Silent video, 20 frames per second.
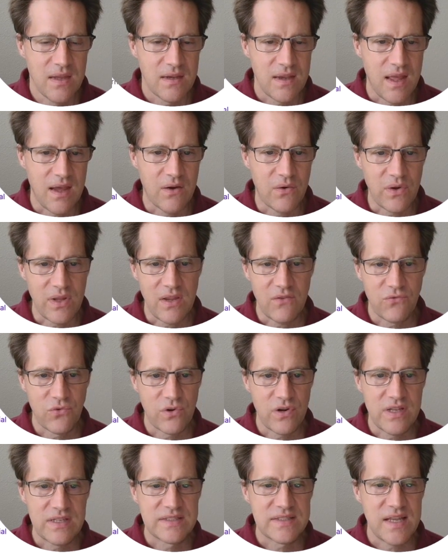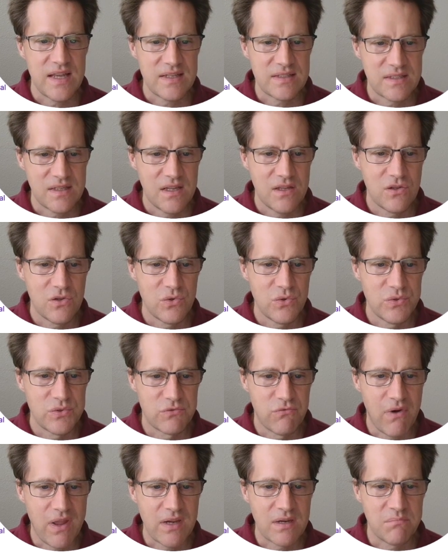Now, for his tests, he
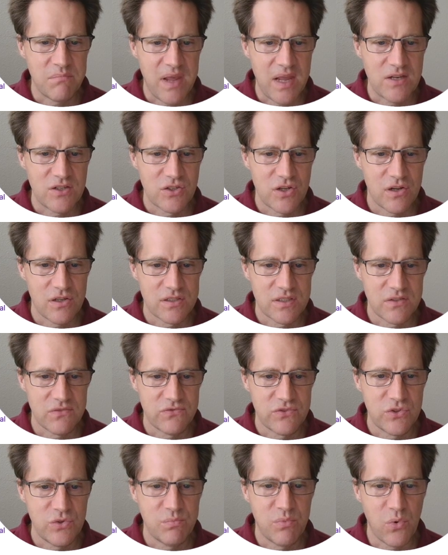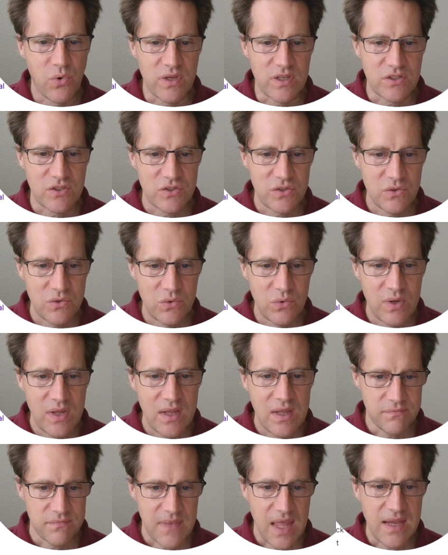used random page cost of 2.2,
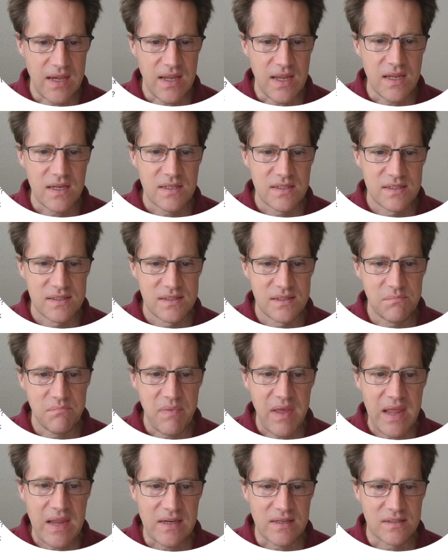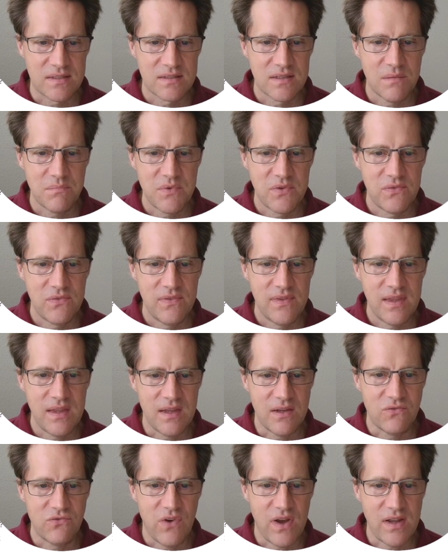and he debates some of
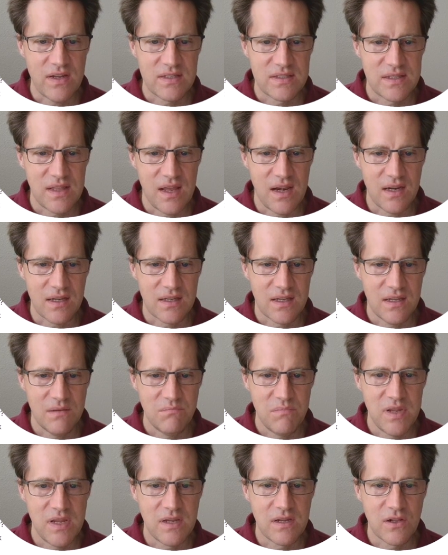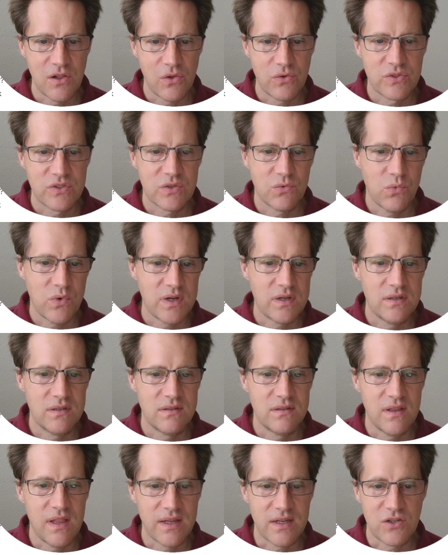the advice that it can be close to
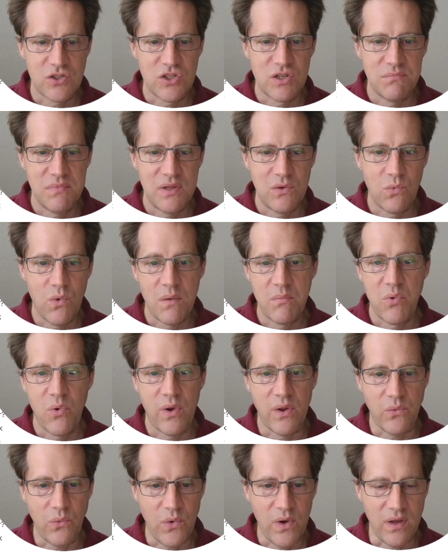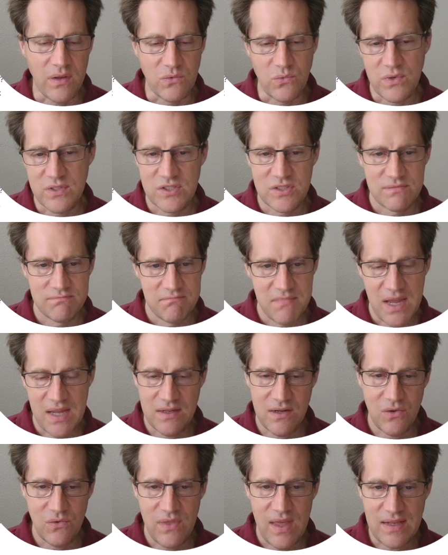1, like it should be 1.1, which I
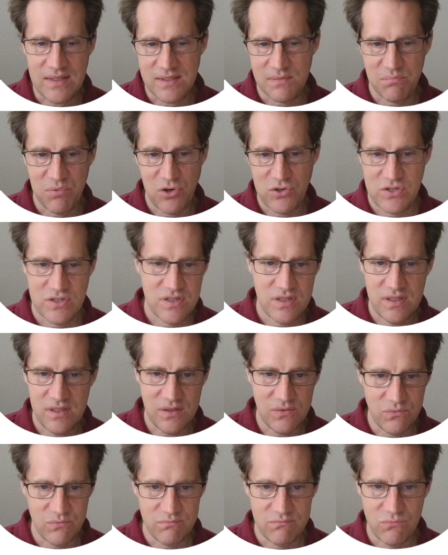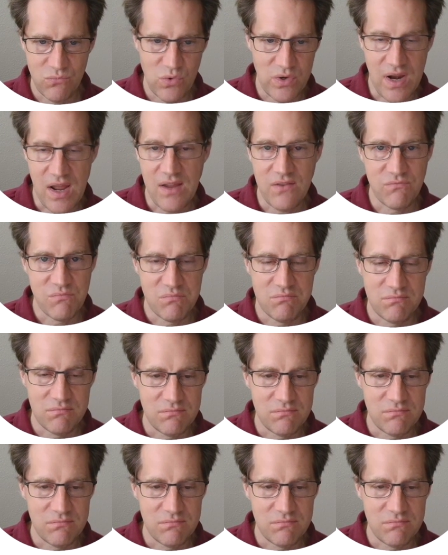know that's personally what I've